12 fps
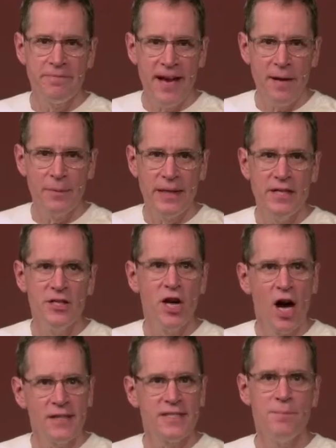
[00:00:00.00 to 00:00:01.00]
family,
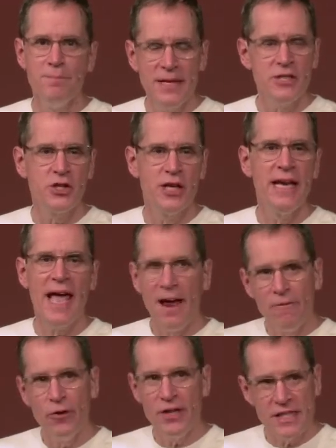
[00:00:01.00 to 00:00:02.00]
not to mention
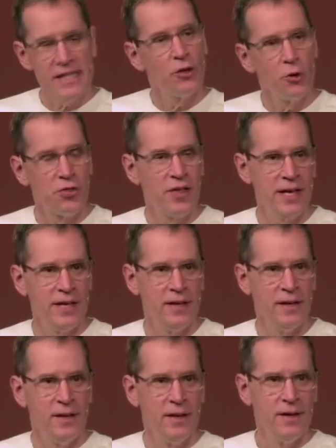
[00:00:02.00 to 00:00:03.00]
every single
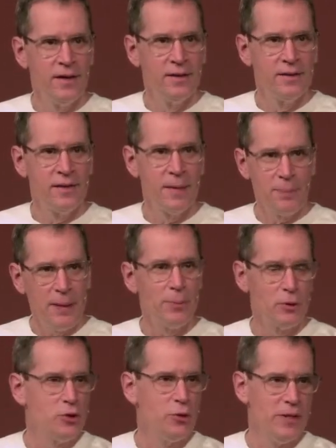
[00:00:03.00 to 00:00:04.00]
thing that
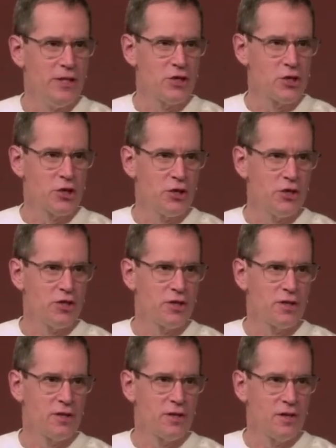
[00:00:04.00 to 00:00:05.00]
people do in this
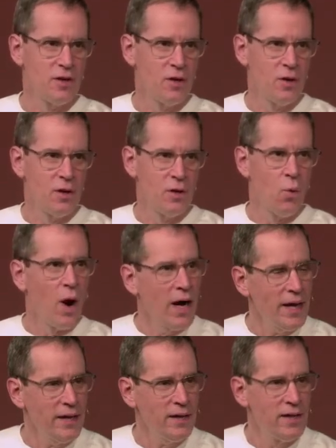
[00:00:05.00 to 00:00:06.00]
church.
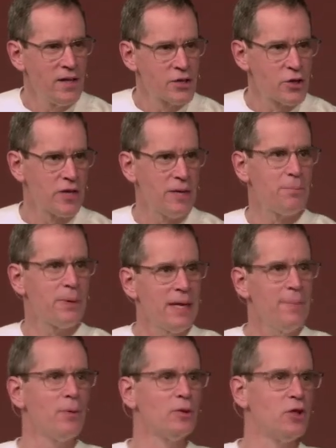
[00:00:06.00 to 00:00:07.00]
Why? So that
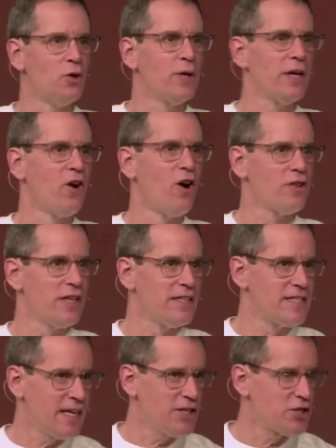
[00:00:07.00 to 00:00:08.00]
people don't get all the
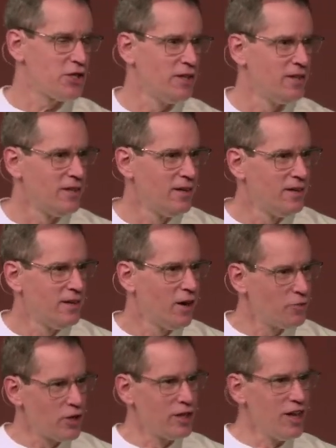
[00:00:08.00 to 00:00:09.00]
attention
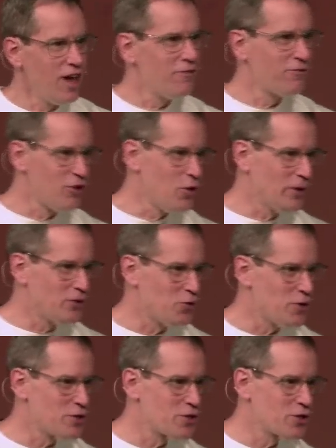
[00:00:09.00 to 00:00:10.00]
of the love flowing through
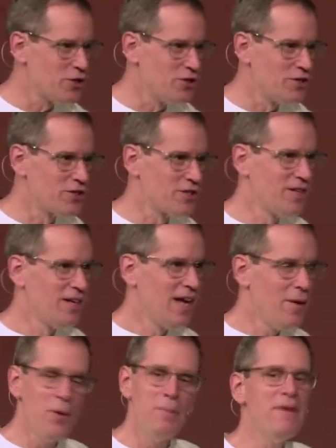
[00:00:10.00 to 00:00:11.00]
this church.
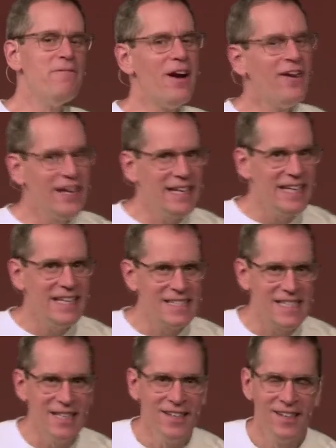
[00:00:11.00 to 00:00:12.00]
It would be very
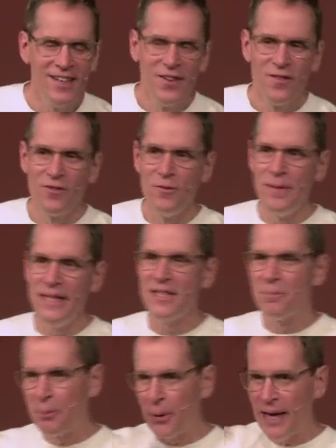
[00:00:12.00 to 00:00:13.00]
easy for me
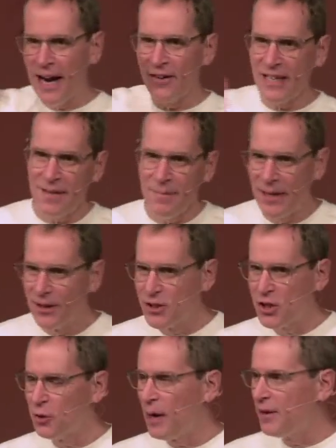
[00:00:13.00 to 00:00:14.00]
to print out
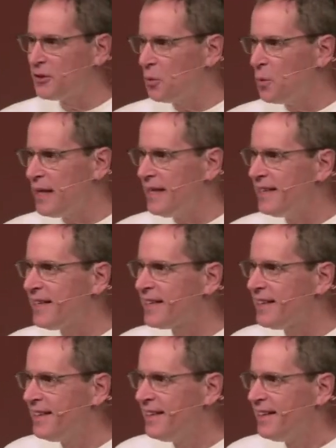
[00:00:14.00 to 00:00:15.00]
emails throughout the week.